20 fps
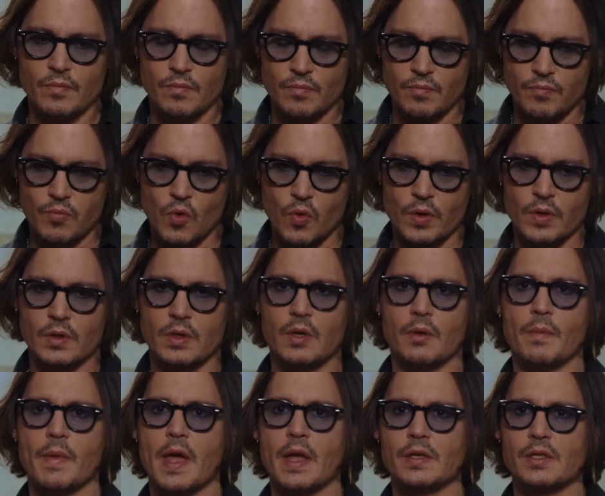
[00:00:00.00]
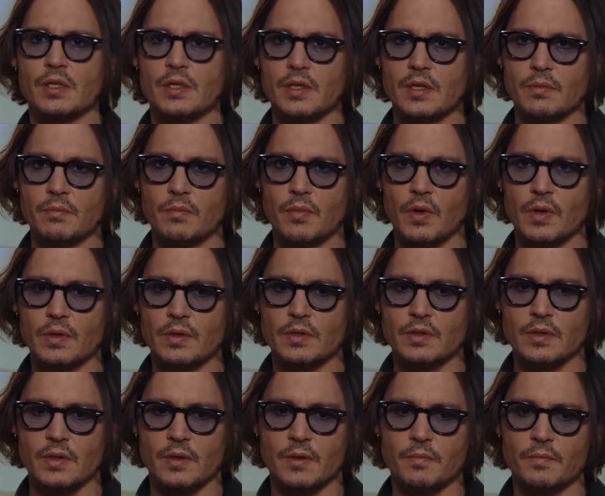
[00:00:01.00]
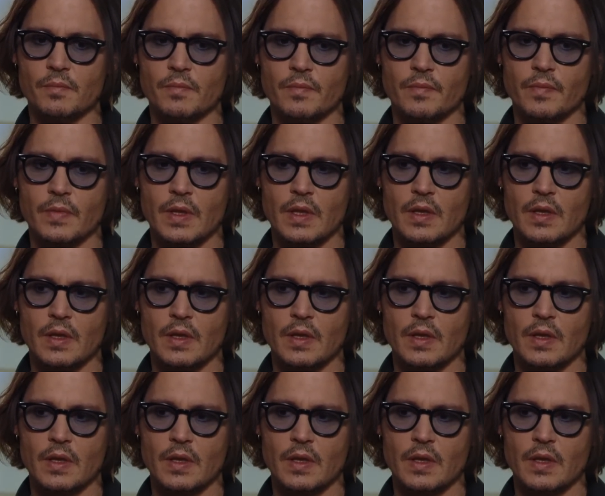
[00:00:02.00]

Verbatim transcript: born Comanche, but um,